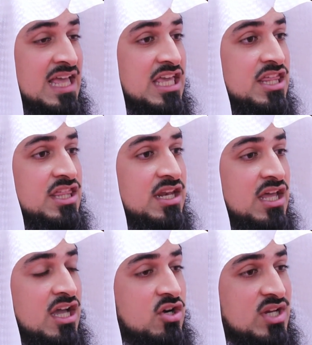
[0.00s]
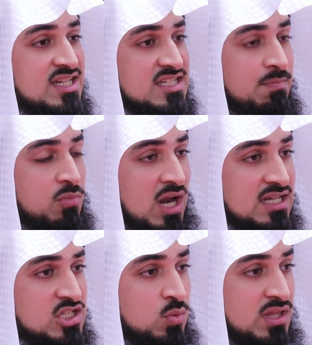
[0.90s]
He then agrees a
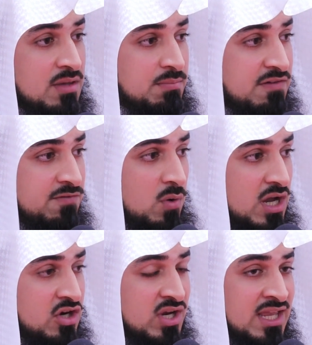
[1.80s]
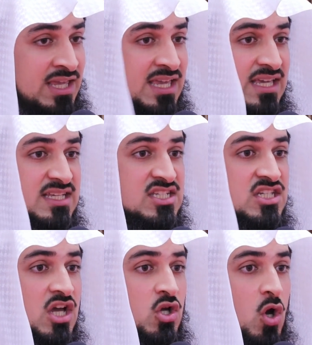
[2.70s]
price with him. Before agreeing, he is
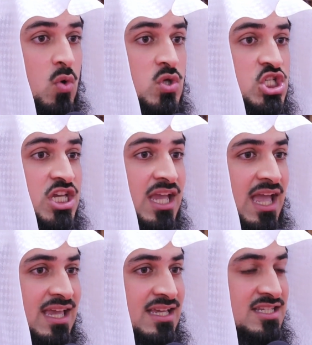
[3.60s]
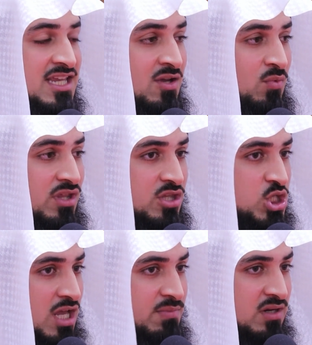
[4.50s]
negotiating with
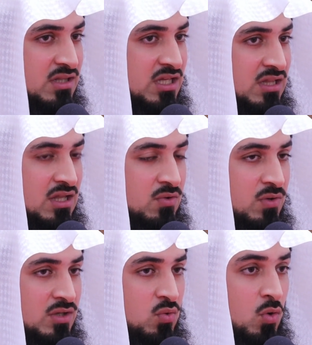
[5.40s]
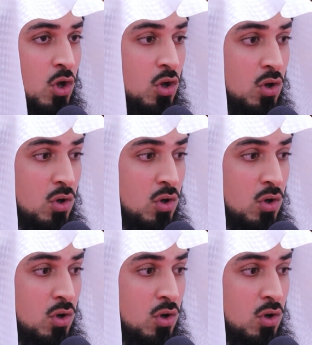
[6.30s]
Jabir radiallahu anhu.